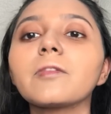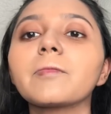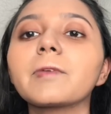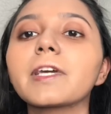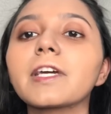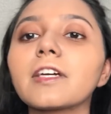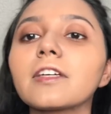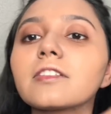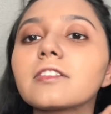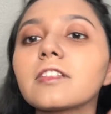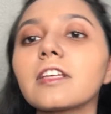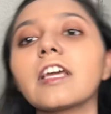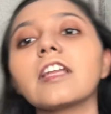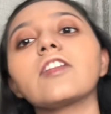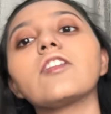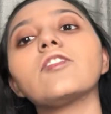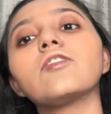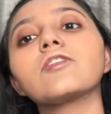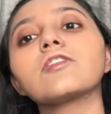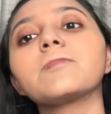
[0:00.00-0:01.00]
because
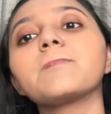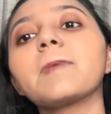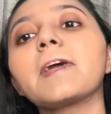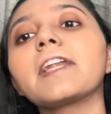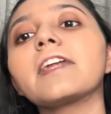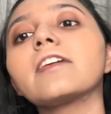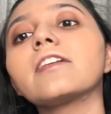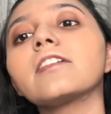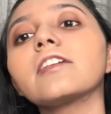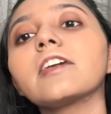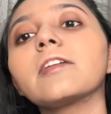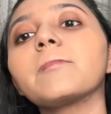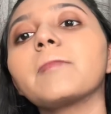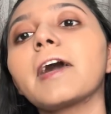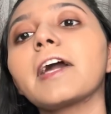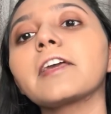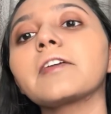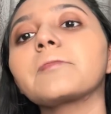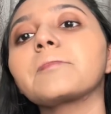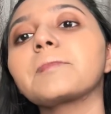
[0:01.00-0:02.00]
it looks better in
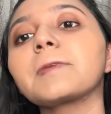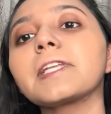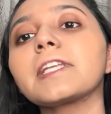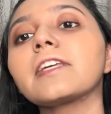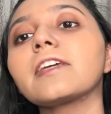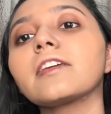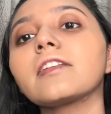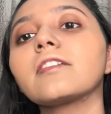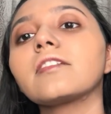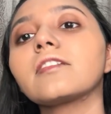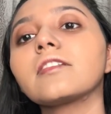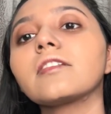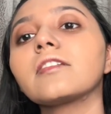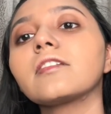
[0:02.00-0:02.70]
my opinion.